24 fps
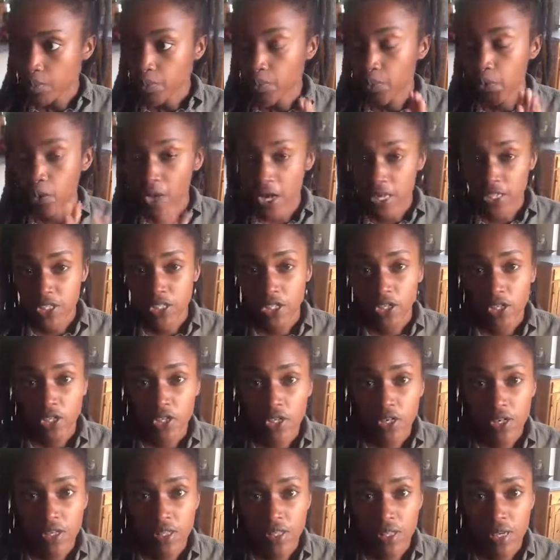pressure
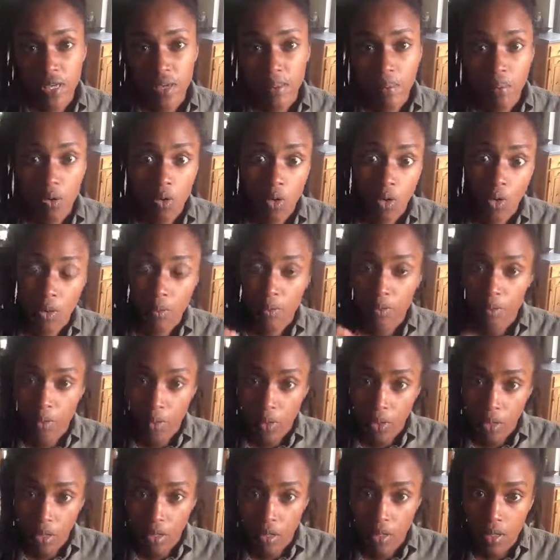cook them or
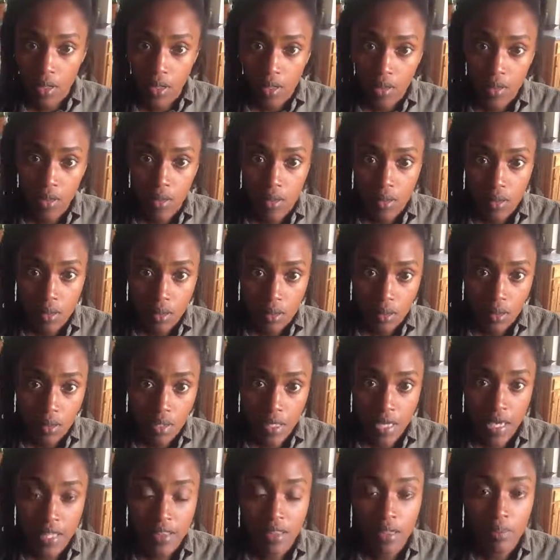
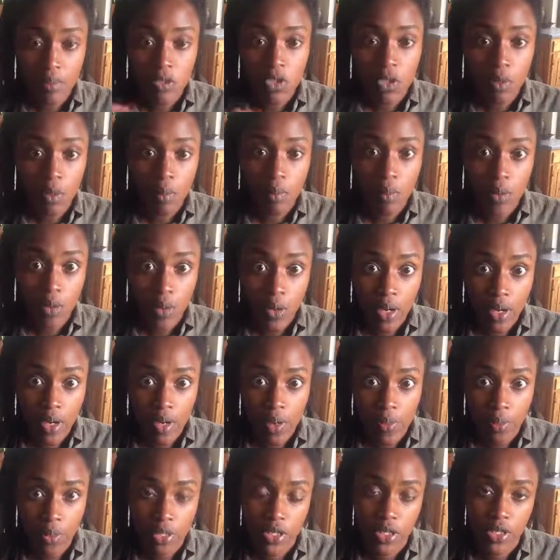get them to a
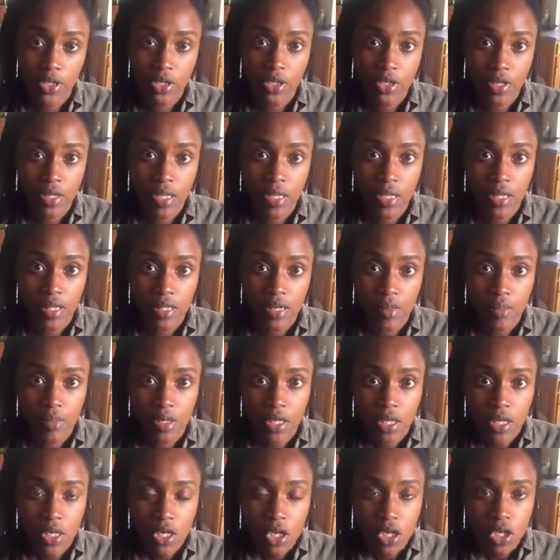boil when you're cooking them.
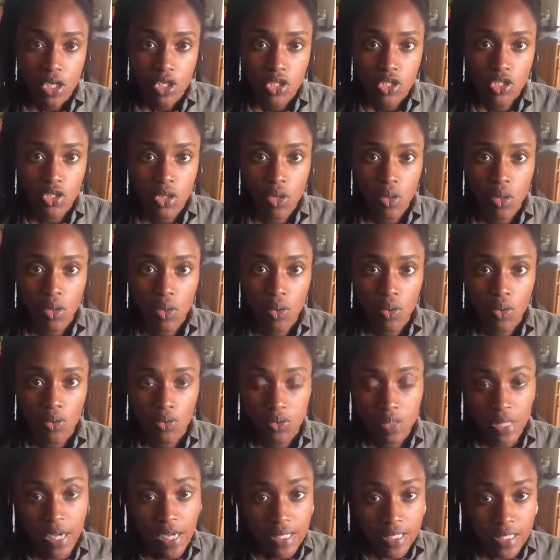So
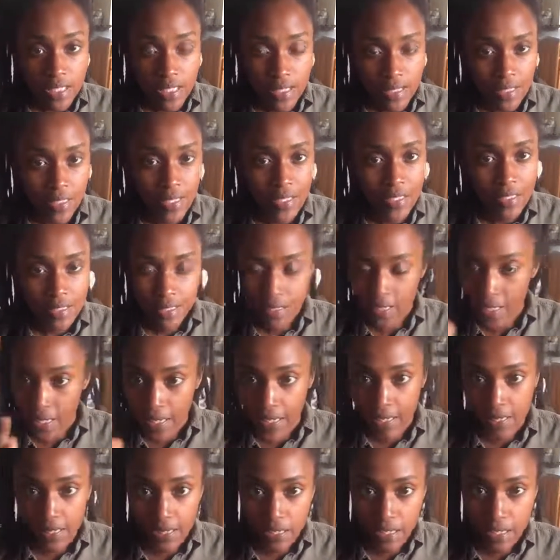that's the
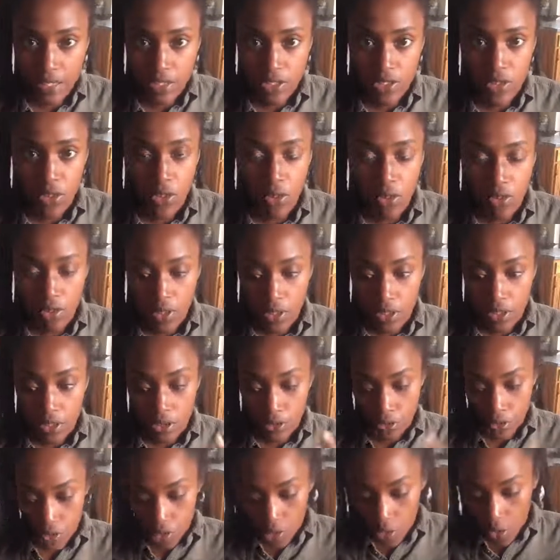second thing. So
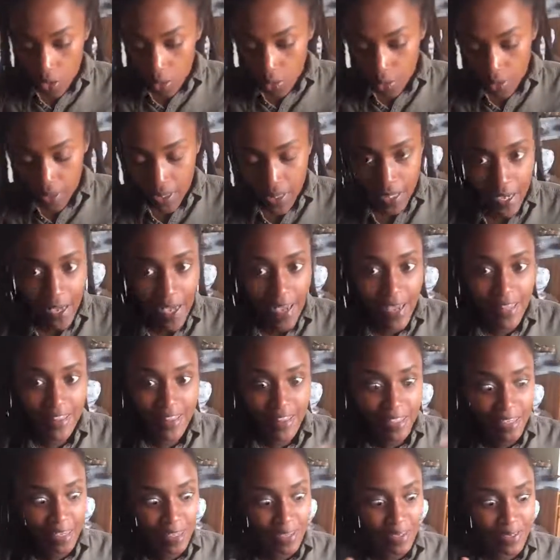you soak and
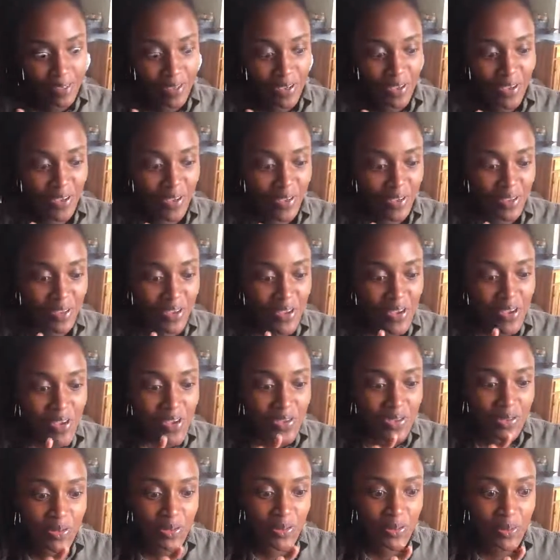then
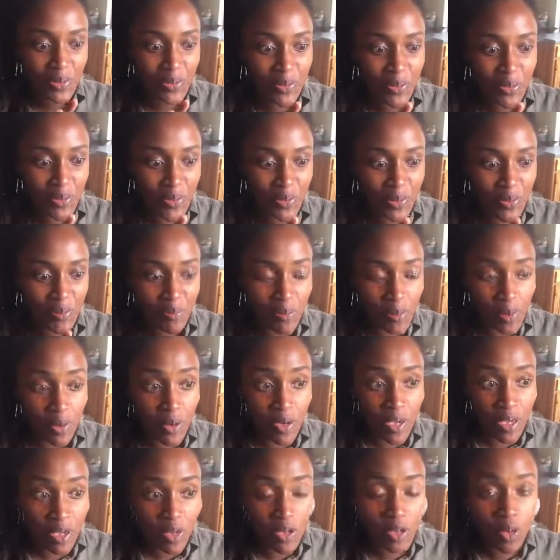you
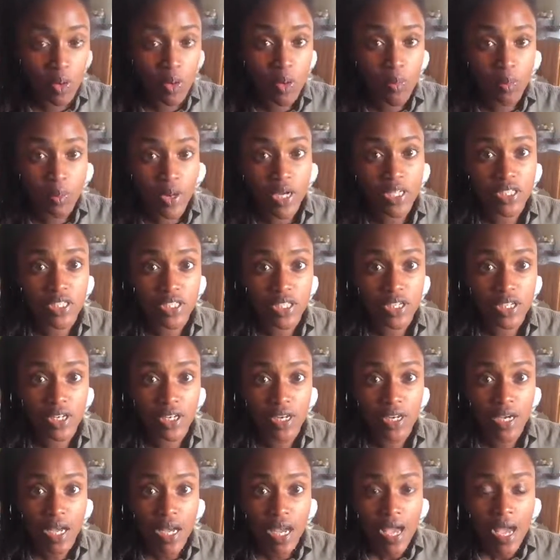boil or pressure
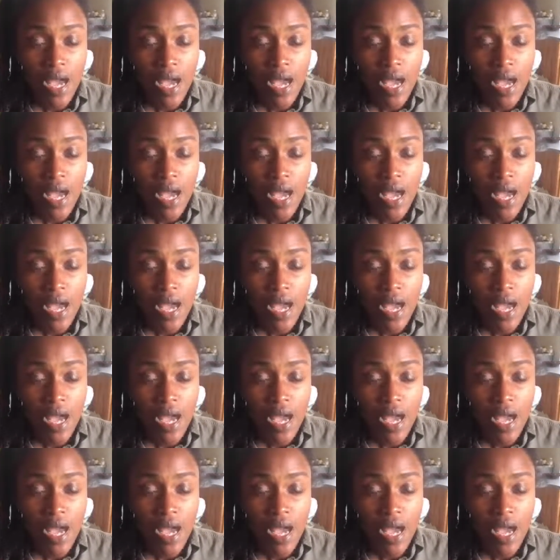cook.